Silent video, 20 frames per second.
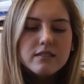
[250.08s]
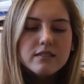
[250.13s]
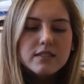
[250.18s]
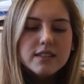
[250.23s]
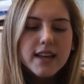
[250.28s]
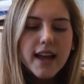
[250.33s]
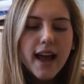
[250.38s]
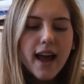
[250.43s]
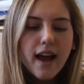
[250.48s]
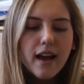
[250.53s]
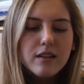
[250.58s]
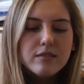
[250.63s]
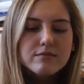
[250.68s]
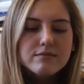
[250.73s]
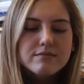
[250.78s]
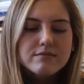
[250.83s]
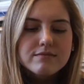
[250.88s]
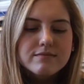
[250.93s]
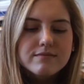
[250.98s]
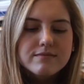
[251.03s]
Yeah,
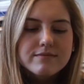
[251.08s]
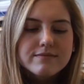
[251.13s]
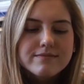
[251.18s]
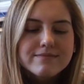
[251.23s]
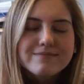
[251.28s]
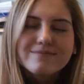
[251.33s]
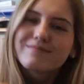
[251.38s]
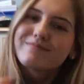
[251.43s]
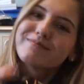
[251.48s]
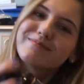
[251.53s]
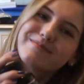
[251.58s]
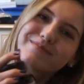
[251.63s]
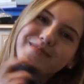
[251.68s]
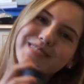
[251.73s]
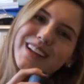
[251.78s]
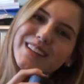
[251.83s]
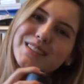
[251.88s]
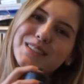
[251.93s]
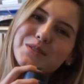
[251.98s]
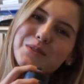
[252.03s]

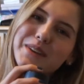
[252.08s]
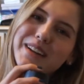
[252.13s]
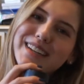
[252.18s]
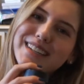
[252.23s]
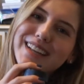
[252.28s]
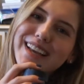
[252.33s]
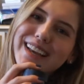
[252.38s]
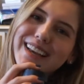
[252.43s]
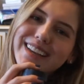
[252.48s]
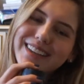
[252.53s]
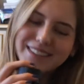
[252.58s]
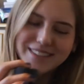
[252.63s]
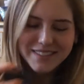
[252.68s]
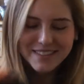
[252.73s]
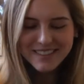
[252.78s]
that's the one I take.